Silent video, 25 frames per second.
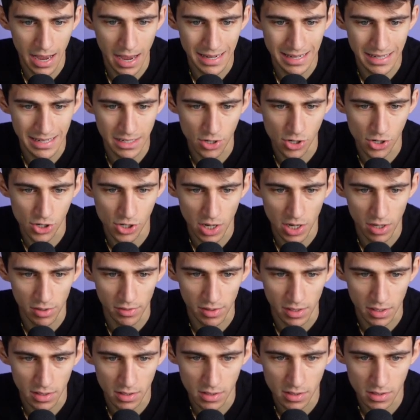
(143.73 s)
I need to share
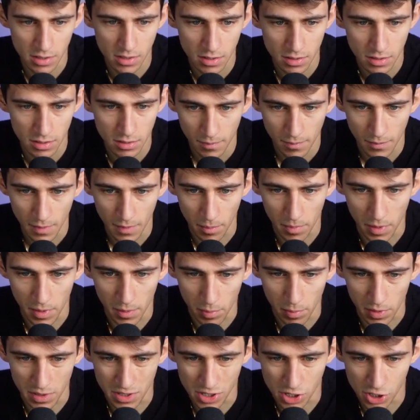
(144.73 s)
this. I'm gonna
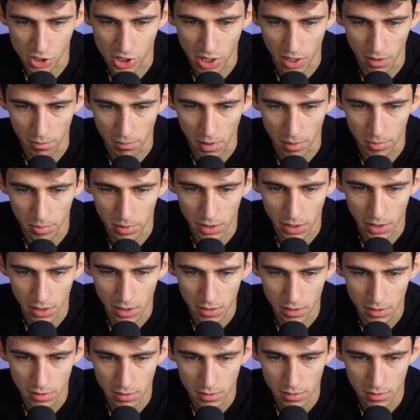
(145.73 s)
press share publicly,